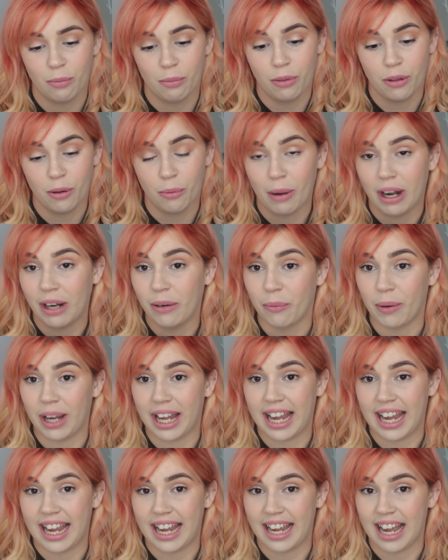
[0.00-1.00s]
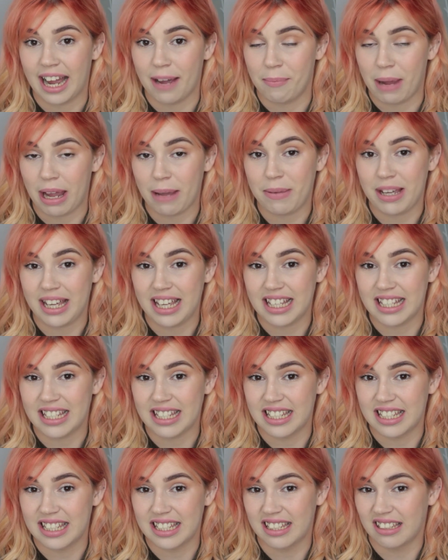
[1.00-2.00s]
the one where a baby
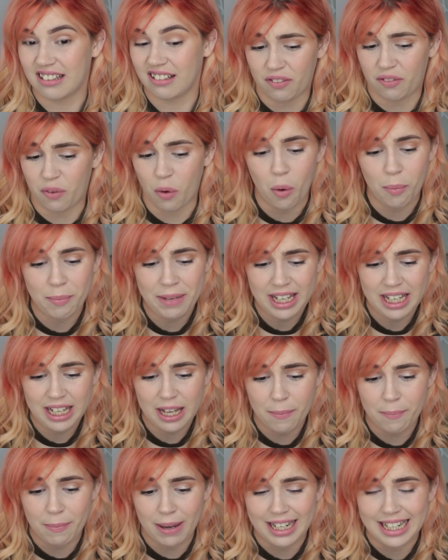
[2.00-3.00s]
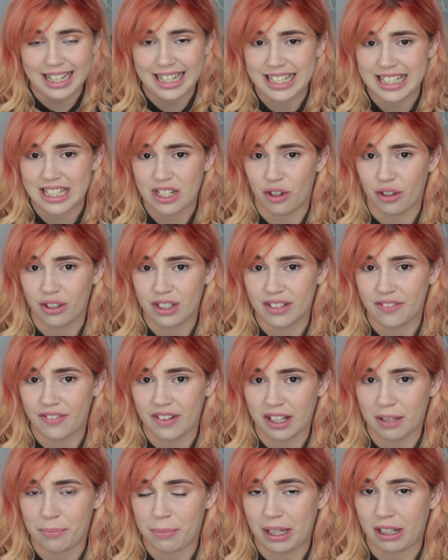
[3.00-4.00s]
is forming, but it is not
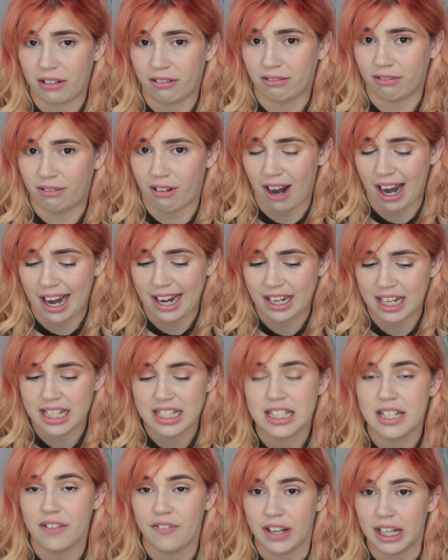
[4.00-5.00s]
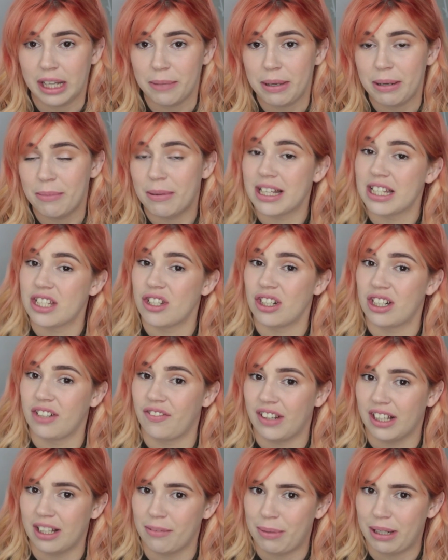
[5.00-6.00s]
developing right. It's developing, but it's not
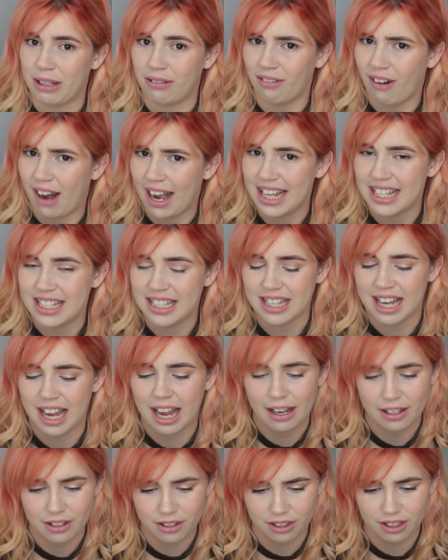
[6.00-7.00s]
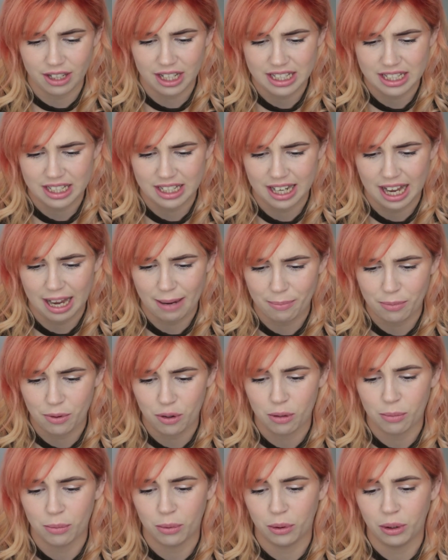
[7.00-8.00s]
developing right.
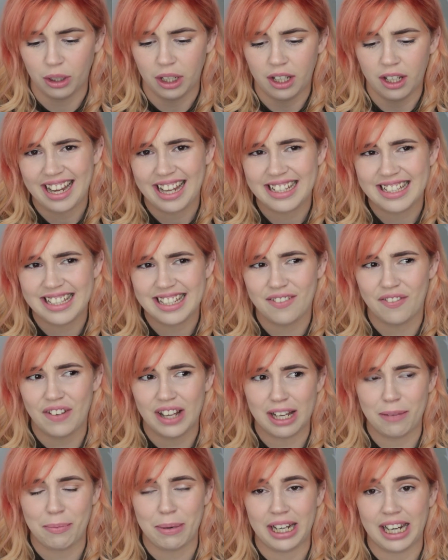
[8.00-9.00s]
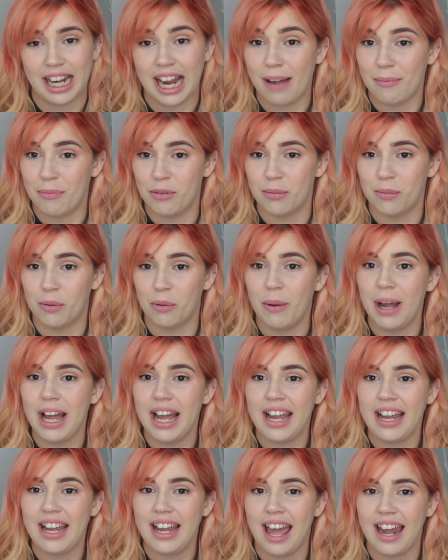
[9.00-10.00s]
It's developing in an abnormal
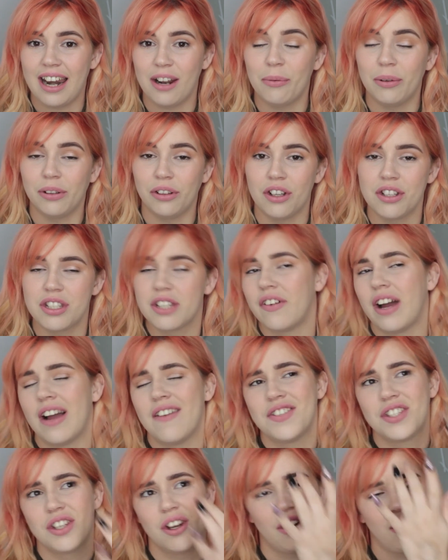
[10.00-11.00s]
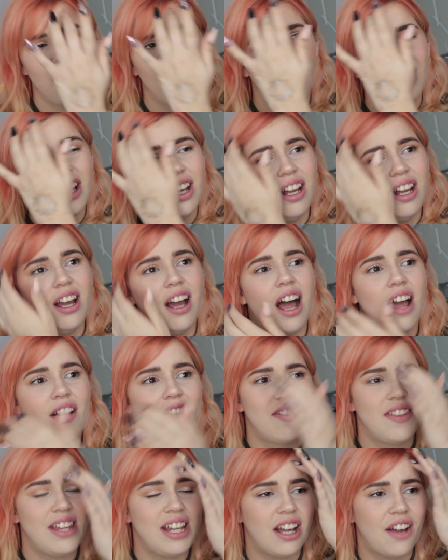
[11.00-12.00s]
way, and it will not survive. So I
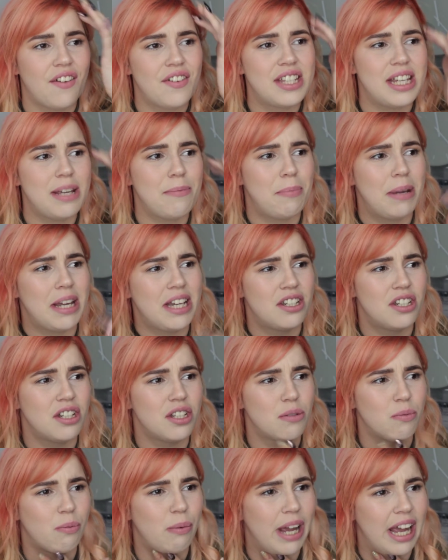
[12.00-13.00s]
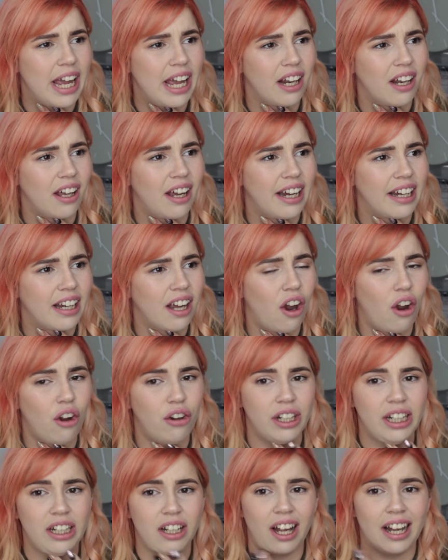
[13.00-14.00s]
think I've seen pictures where like
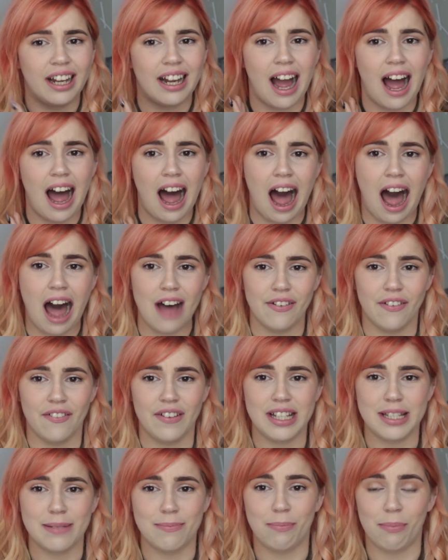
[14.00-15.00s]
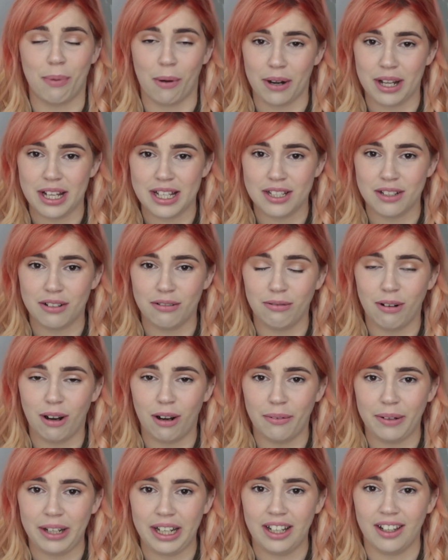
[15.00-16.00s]
only like half of its body is
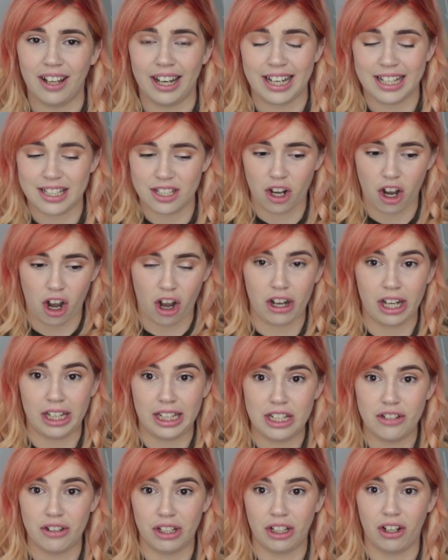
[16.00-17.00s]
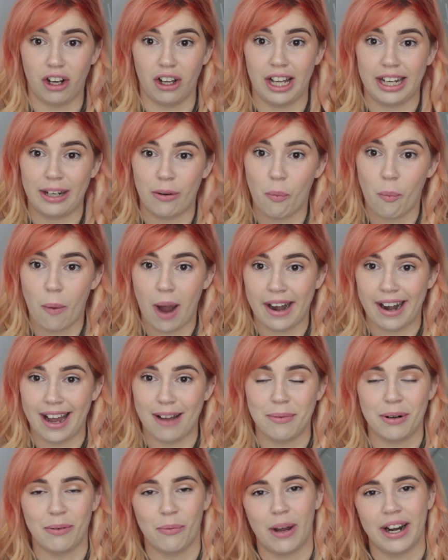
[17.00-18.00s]
growing, like it's only literally got like one
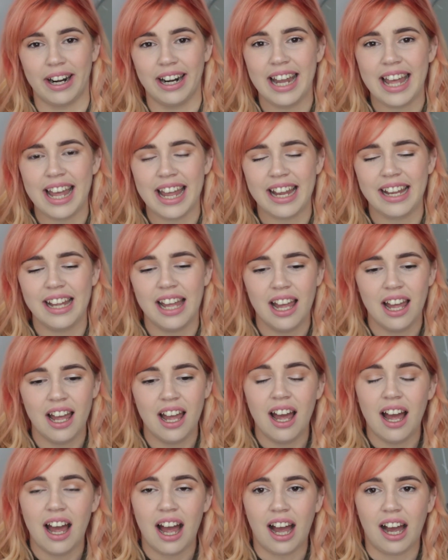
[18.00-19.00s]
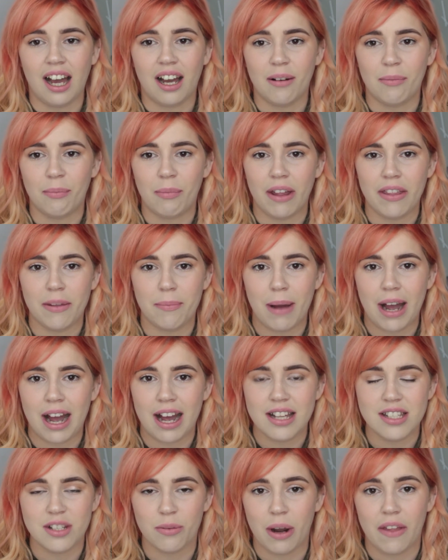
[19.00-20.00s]
arm and one leg. Other
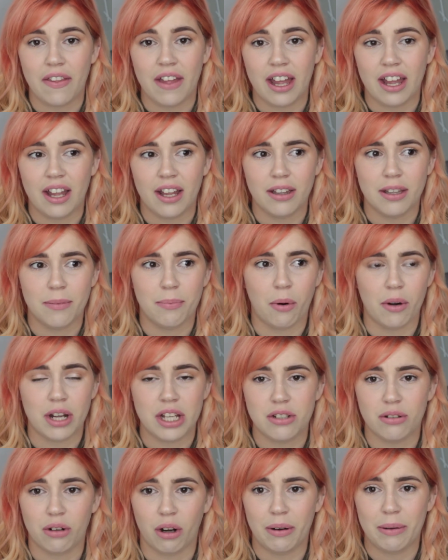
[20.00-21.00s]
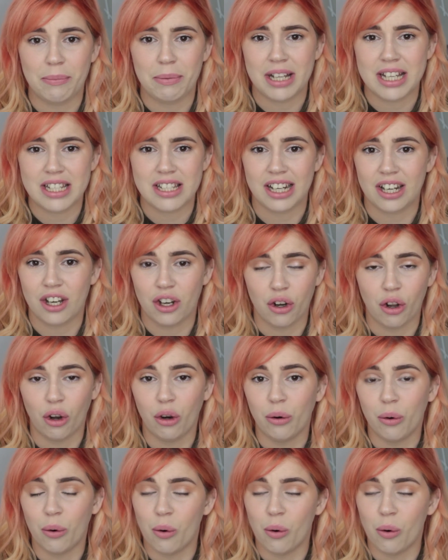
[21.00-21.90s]
parts where the body's growing but there's like no